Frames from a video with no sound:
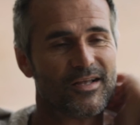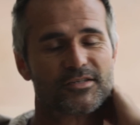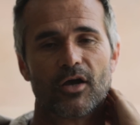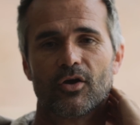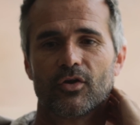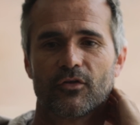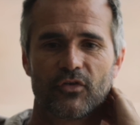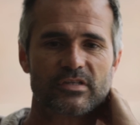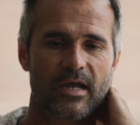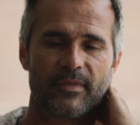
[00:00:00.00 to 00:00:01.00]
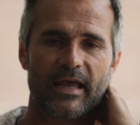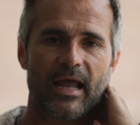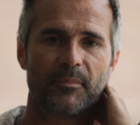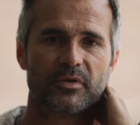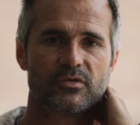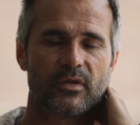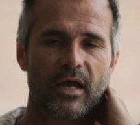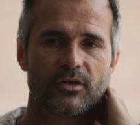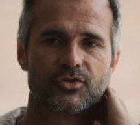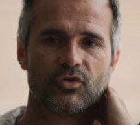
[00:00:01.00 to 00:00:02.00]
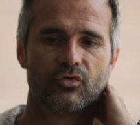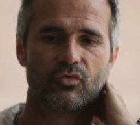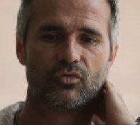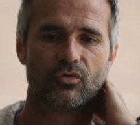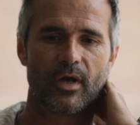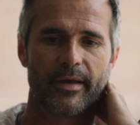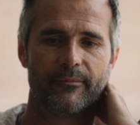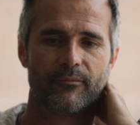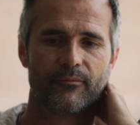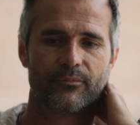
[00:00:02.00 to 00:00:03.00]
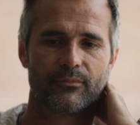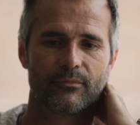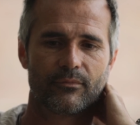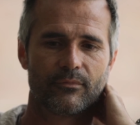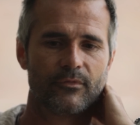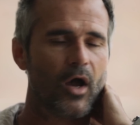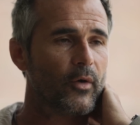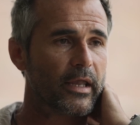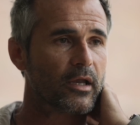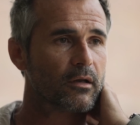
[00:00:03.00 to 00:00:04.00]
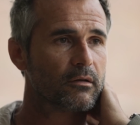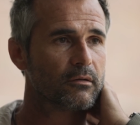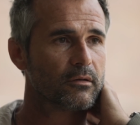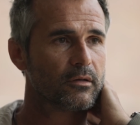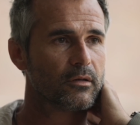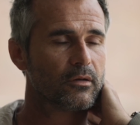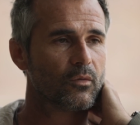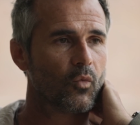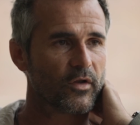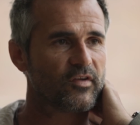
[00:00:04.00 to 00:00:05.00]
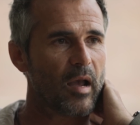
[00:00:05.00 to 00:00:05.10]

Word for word: So the first time that happens without you um, knowing what's